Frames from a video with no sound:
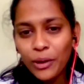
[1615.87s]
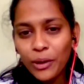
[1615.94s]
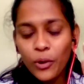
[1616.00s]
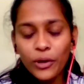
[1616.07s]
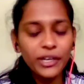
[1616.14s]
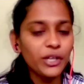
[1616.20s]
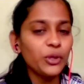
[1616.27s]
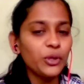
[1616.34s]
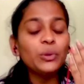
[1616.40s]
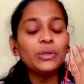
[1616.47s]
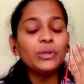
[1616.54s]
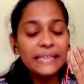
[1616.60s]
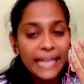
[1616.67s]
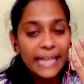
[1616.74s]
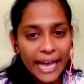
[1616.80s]
I wanted to
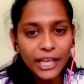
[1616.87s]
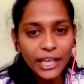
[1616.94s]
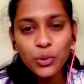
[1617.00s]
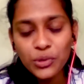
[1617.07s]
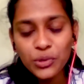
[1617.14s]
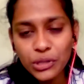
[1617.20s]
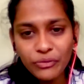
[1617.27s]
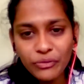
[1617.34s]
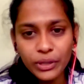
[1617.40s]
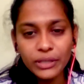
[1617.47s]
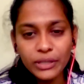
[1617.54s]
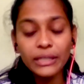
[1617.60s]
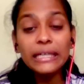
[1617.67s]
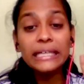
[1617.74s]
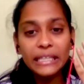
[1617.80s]
thank you, sir,
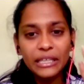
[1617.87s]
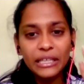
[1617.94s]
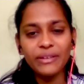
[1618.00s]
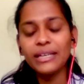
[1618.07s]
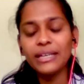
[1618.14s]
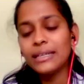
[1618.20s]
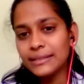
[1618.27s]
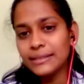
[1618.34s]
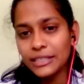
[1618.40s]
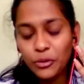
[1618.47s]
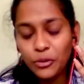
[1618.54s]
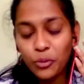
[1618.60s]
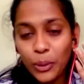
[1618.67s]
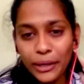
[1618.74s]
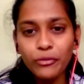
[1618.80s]
for giving us such a
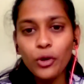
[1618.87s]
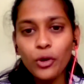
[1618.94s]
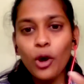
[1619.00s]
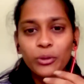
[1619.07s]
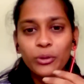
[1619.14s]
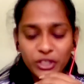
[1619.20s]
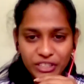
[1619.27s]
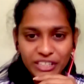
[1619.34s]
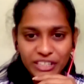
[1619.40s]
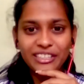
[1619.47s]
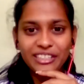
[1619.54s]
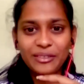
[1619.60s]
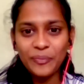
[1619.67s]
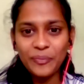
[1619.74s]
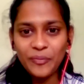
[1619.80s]
wonderful opportunity.